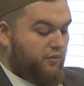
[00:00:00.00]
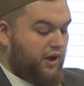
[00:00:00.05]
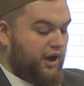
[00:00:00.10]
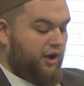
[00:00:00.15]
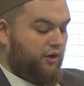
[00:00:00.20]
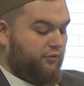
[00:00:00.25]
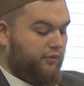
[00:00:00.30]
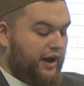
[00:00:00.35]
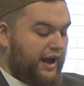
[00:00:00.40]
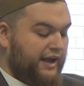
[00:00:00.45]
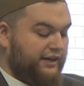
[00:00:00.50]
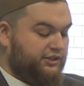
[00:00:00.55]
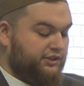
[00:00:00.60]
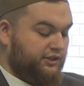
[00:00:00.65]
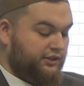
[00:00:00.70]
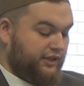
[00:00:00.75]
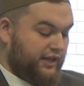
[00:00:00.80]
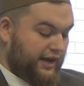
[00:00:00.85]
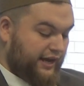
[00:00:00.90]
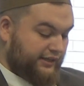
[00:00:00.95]
while
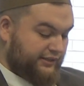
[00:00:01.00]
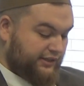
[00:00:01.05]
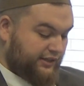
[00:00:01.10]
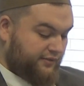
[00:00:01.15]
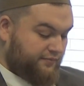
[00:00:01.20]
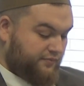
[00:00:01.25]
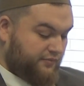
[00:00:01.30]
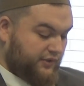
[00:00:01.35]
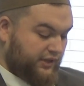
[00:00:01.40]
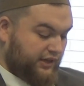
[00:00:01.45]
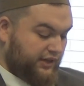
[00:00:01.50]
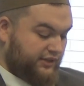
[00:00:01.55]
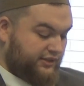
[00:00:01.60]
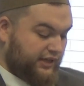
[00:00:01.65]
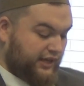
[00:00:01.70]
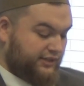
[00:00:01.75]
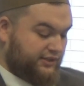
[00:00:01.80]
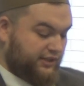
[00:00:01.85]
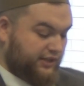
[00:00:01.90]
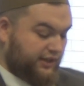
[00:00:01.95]
rationalizing the
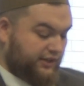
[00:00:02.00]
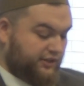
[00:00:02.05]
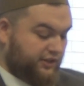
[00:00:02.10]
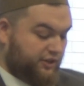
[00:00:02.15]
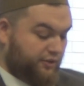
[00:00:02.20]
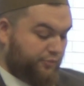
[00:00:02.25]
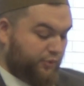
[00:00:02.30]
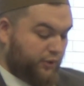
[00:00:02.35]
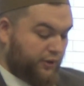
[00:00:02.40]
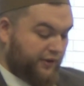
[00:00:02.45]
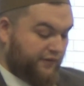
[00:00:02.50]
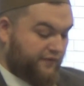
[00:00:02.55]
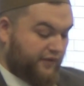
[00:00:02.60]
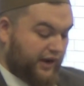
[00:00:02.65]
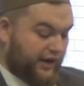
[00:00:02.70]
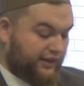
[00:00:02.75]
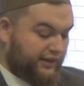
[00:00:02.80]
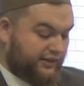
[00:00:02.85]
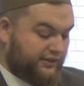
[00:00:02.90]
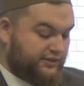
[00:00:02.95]
necessity to deploy
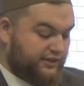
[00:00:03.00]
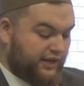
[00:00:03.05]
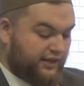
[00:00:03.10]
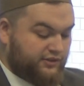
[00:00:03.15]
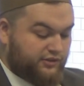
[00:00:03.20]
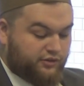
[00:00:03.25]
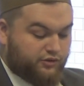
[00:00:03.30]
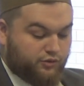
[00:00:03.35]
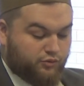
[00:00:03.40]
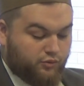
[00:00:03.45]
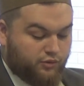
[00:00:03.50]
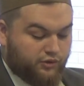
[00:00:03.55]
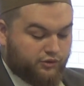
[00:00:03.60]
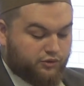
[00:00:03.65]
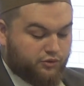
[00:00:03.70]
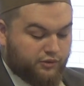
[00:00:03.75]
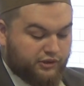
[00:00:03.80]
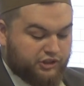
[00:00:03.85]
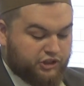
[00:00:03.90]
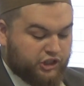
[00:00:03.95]
violence as a
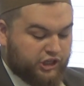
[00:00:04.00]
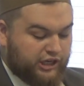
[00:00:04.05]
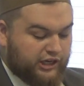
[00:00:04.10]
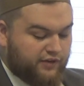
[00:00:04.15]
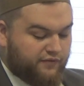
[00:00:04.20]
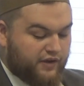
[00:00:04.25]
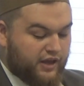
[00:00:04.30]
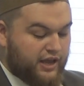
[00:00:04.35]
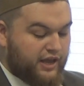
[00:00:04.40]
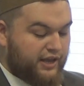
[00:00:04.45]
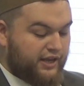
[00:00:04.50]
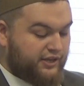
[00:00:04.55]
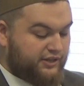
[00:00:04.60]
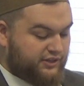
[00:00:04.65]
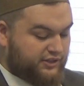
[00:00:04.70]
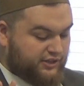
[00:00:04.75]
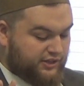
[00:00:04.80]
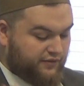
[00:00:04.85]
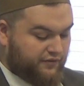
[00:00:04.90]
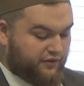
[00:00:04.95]
tool to achieve
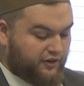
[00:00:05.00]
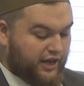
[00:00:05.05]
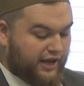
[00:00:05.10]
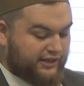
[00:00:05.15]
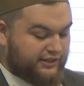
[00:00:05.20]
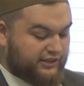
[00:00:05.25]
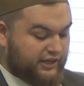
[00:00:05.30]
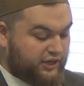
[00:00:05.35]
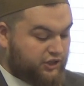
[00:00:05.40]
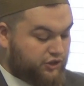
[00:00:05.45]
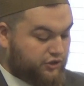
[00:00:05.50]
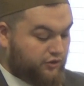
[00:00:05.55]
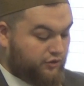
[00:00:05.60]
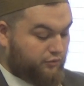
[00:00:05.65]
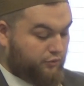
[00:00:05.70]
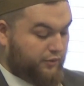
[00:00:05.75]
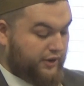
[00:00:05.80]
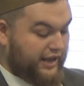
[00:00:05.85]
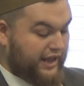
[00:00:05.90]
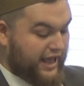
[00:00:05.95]

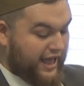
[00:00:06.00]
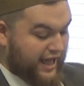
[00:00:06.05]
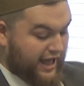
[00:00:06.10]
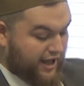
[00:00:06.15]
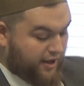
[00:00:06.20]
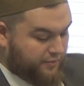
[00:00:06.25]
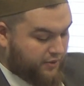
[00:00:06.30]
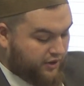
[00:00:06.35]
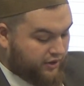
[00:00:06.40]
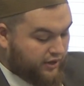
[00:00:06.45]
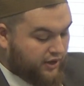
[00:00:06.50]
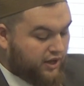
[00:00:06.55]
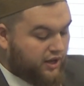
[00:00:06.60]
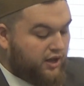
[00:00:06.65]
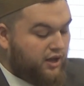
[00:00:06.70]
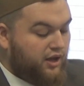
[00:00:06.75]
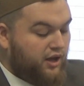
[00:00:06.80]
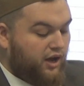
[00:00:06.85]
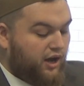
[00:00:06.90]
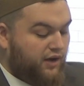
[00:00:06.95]
civilizational rehab
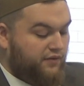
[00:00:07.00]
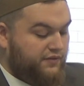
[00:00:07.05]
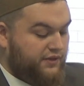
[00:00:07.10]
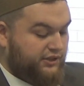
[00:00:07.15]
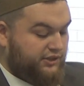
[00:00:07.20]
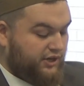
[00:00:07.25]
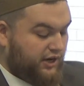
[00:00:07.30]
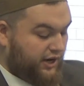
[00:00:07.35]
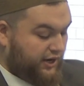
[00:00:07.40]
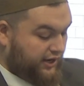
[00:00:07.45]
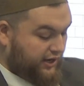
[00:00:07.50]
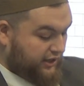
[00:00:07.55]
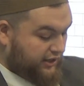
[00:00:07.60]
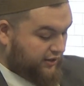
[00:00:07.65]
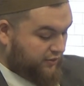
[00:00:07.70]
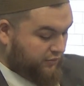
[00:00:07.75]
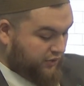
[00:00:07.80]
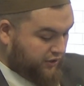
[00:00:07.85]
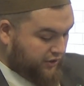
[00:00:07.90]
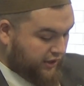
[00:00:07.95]
of the target
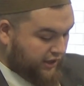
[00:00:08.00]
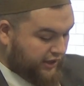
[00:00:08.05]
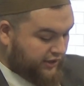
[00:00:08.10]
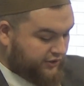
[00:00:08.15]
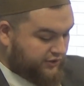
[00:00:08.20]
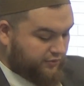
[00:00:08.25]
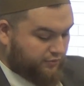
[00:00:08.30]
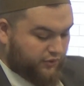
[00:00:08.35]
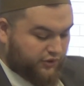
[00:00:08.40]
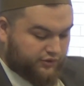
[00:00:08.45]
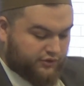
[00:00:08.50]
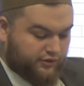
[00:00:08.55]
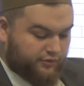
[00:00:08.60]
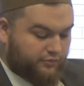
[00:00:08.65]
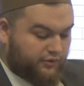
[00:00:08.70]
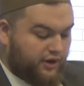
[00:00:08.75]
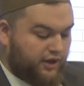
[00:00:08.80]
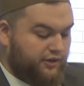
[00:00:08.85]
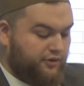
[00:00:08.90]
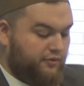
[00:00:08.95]
communities,
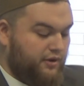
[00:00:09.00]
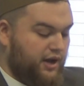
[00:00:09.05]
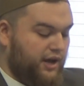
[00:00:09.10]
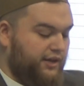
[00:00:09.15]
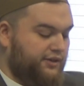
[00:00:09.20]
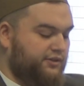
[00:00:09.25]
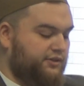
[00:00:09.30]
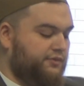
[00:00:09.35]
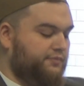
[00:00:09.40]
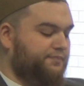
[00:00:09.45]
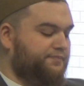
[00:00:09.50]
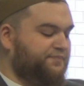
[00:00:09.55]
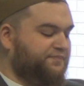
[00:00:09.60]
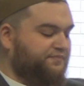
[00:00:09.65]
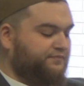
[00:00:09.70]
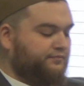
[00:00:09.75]
Muslim or otherwise.